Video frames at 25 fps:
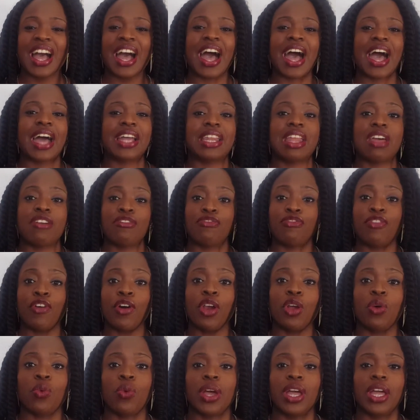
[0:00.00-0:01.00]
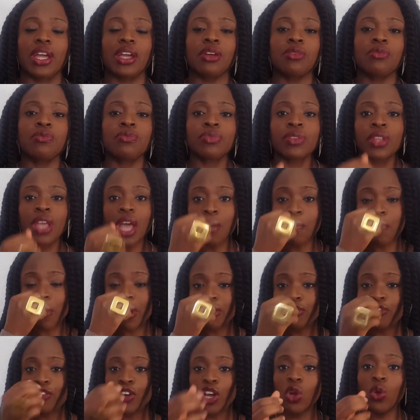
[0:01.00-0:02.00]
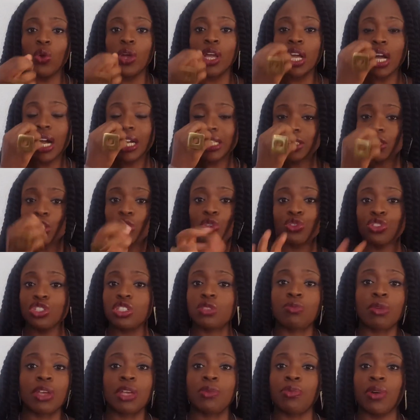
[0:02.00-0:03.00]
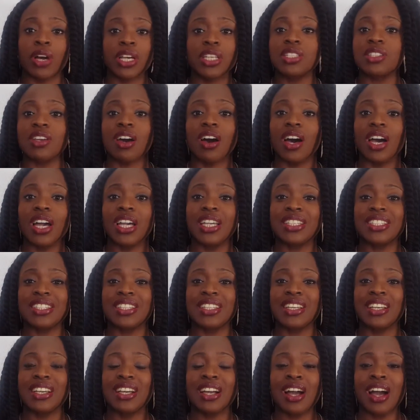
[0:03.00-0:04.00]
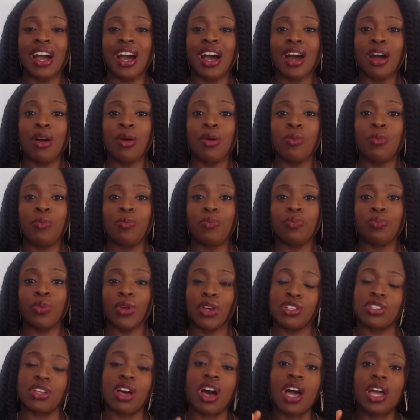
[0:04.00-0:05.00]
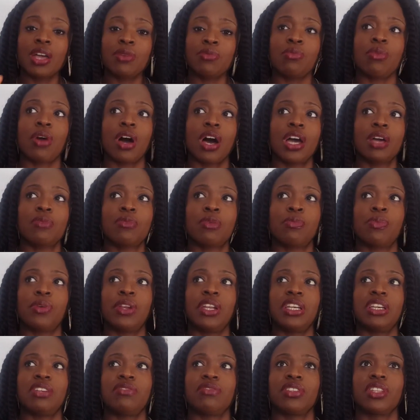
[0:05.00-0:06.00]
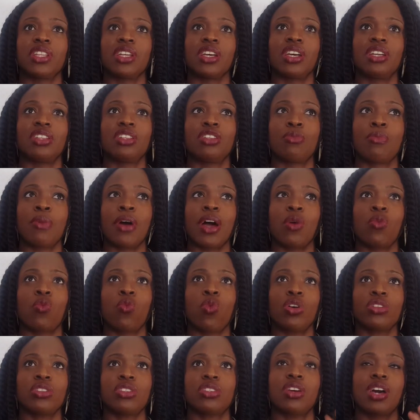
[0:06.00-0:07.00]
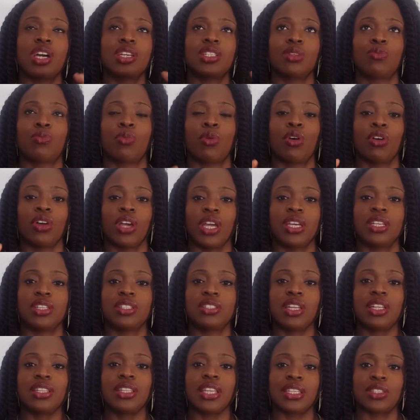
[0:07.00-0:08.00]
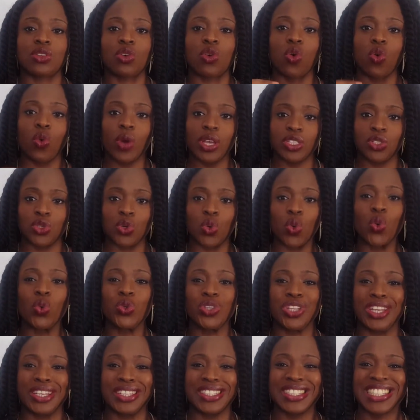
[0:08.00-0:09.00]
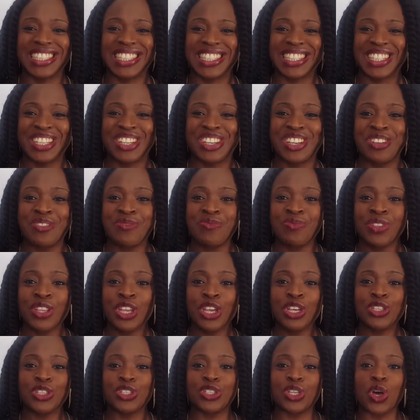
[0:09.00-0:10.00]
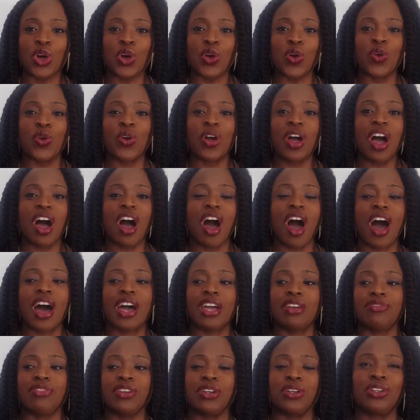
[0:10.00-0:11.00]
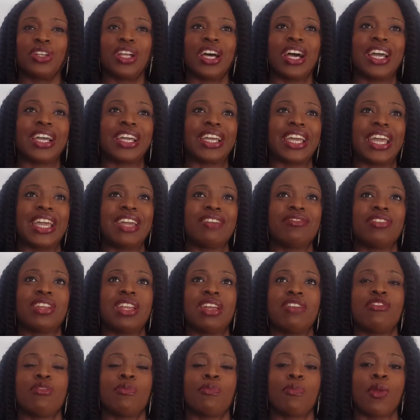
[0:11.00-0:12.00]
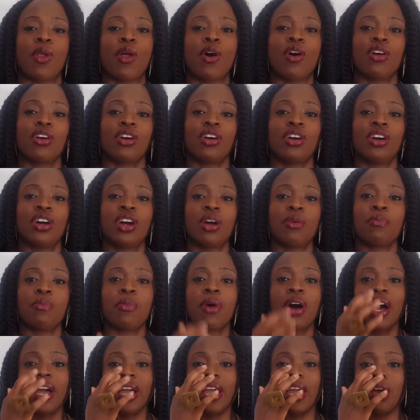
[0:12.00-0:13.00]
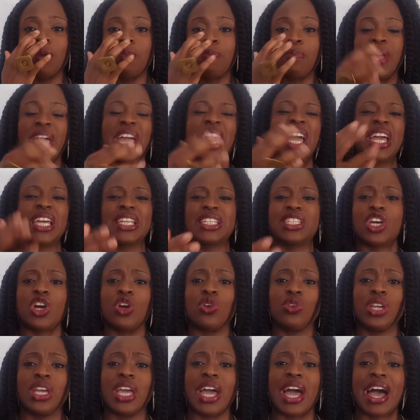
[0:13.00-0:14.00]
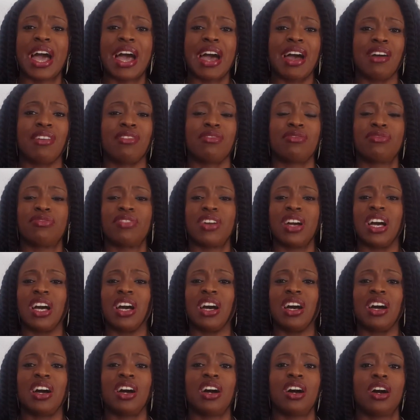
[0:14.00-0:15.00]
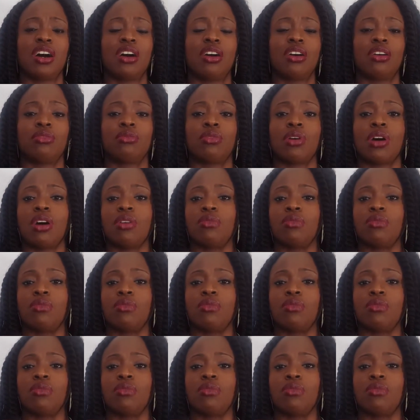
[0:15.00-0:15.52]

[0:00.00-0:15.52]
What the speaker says: and their following. And by following, I don't just mean by size, because I'm a believer that no matter what size a blog is, there's always an audience. So I feel like even if a blog might appear to only have a